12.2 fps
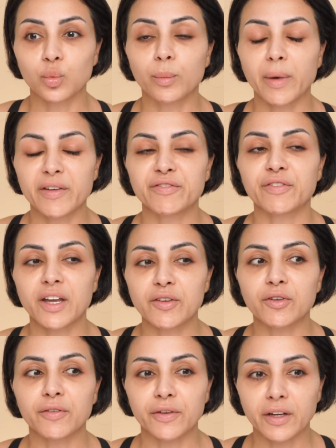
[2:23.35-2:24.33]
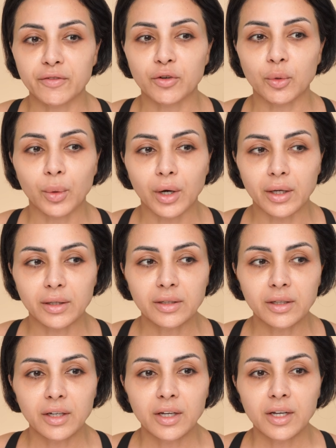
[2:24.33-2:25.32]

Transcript: My favorite one